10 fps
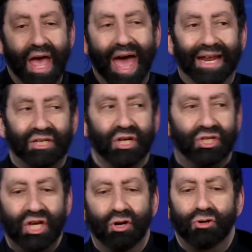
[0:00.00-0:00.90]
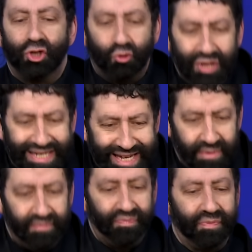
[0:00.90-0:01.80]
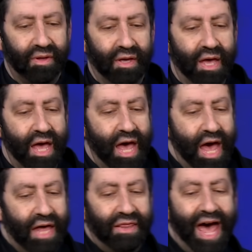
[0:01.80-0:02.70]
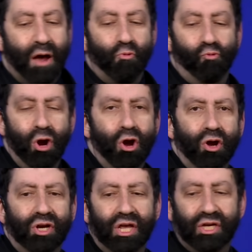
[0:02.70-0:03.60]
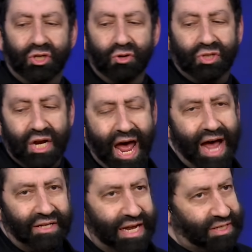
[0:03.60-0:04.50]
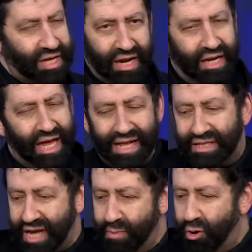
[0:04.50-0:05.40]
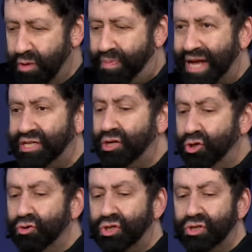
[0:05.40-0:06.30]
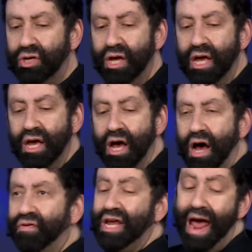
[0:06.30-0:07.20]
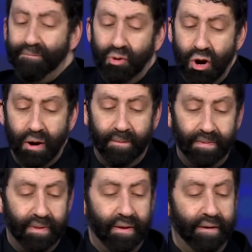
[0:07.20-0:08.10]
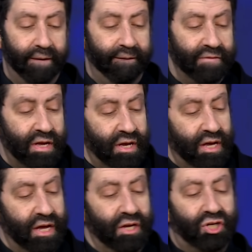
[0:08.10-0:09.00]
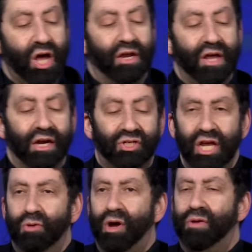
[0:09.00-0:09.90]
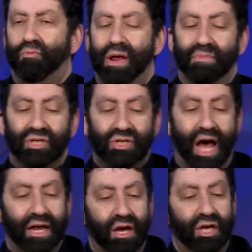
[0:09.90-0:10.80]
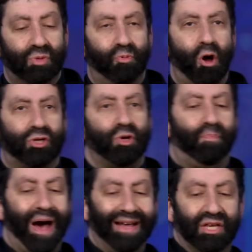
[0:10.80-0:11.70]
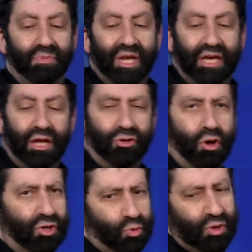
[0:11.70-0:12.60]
And it's considered treason. And that word is used in Act, that's that, again that same word, basileus of the emperor. In John 19, when, when Messiah is brought to Pilate to be killed, notice